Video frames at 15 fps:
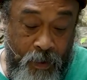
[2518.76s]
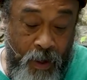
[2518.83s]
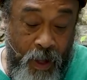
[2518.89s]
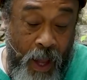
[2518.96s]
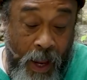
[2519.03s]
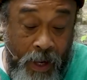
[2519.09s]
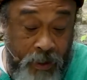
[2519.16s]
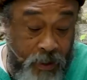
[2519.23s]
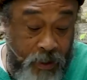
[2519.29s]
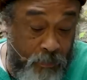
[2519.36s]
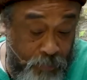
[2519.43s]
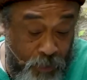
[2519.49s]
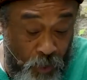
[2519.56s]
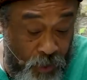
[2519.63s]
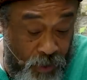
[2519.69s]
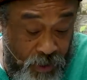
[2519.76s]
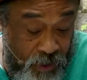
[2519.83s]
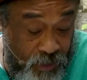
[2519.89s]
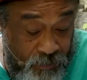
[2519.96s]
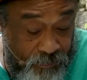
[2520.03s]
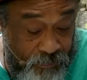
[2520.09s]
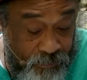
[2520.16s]
and
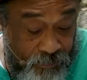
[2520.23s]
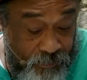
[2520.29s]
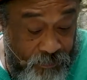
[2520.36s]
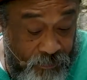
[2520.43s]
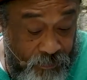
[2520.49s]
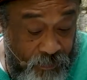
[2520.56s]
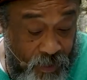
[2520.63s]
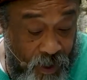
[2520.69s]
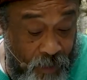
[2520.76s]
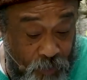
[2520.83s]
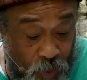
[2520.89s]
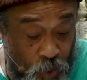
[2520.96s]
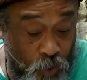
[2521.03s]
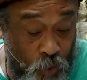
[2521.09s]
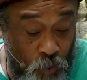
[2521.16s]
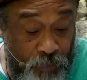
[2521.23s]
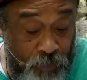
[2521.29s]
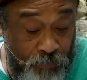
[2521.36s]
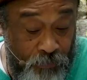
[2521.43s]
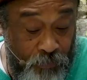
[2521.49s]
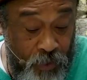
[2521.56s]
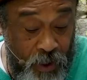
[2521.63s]
impurity, I'm not only
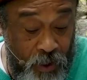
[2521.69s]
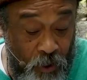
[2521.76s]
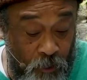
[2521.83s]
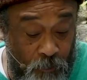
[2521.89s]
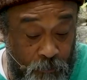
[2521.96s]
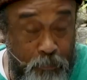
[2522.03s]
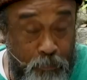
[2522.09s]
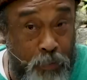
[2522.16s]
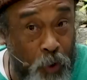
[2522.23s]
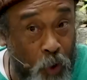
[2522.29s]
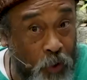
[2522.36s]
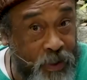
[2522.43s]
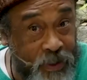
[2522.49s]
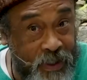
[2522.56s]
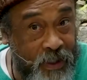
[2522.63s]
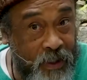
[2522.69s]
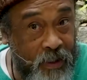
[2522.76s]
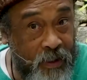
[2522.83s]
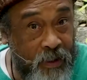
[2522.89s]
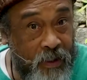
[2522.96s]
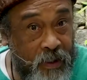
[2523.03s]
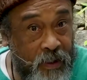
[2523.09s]
free of purity
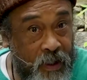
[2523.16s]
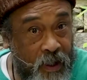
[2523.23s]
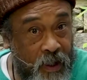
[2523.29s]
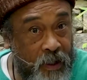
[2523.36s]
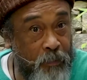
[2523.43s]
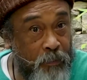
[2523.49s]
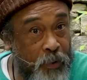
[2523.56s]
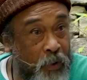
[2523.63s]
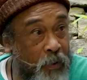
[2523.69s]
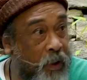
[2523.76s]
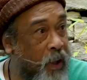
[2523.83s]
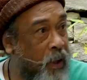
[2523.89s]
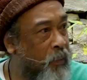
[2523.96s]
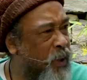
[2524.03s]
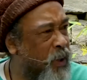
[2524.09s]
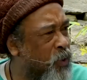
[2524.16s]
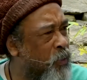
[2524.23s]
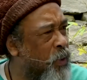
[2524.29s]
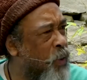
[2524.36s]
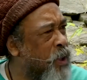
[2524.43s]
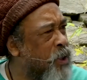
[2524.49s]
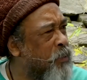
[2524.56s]
and impurity. but I thought we want